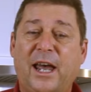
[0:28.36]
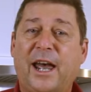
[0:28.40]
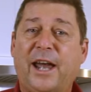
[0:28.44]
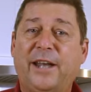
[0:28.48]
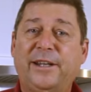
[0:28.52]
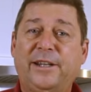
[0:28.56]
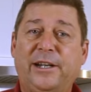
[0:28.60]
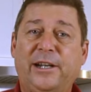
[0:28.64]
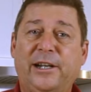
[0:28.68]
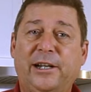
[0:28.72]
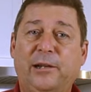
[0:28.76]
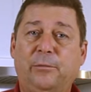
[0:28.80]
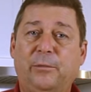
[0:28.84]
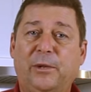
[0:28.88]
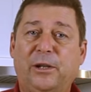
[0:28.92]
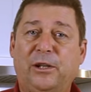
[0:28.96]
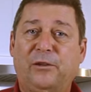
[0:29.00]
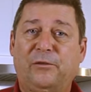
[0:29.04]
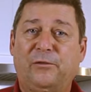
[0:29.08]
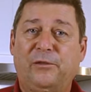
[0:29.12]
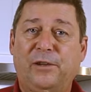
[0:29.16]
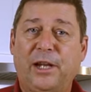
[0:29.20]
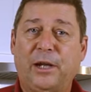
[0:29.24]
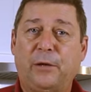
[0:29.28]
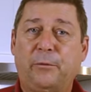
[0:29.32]
and a little bit
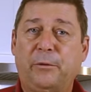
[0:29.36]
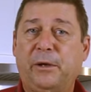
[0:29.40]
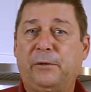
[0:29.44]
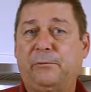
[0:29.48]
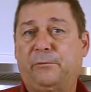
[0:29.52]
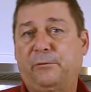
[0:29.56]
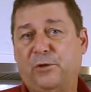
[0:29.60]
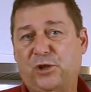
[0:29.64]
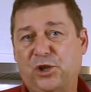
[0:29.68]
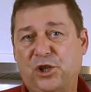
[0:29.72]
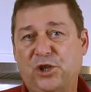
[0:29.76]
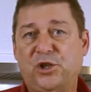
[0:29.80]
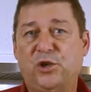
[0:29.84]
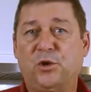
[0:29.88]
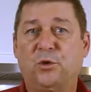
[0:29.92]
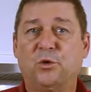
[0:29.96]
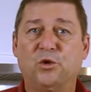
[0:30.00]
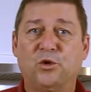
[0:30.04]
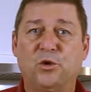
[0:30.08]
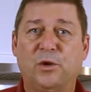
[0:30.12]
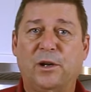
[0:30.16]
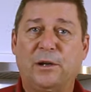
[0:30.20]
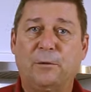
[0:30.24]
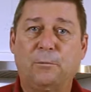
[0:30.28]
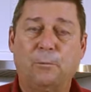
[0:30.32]
of liquid, which is
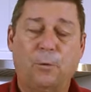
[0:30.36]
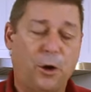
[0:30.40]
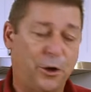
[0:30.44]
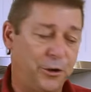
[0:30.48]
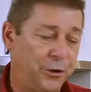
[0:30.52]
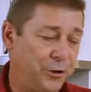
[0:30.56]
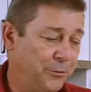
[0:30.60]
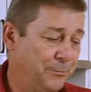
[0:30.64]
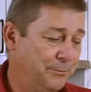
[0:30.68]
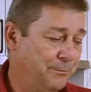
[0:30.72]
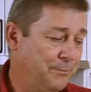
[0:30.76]
usually water.